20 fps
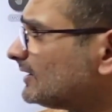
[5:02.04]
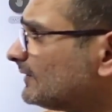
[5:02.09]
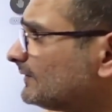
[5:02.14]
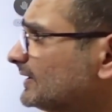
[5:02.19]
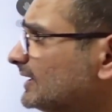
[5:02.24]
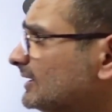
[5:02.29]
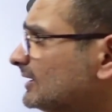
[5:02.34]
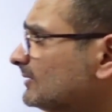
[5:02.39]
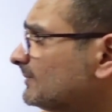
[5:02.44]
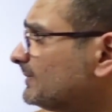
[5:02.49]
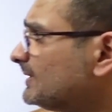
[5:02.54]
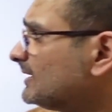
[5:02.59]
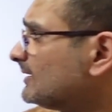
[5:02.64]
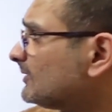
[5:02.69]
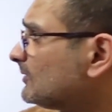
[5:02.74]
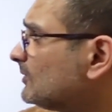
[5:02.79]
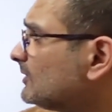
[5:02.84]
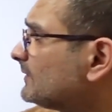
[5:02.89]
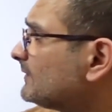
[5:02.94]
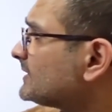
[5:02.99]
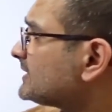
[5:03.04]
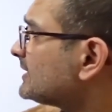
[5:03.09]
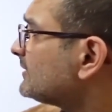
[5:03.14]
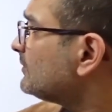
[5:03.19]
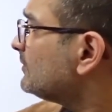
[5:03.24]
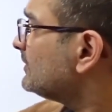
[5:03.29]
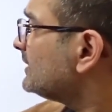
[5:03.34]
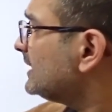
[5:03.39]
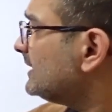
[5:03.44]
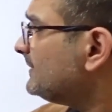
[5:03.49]
of the Indian Penal Code, which can
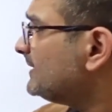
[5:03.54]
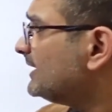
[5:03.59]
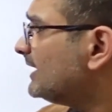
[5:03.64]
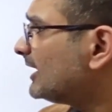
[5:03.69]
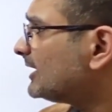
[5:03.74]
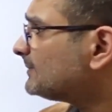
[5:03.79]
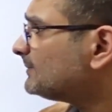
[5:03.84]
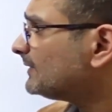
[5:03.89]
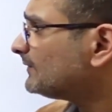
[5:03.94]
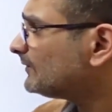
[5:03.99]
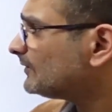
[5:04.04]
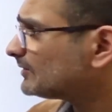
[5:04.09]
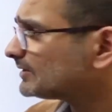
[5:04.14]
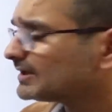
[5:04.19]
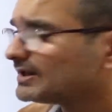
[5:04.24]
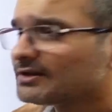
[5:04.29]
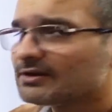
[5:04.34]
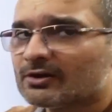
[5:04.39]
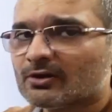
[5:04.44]
only be done before the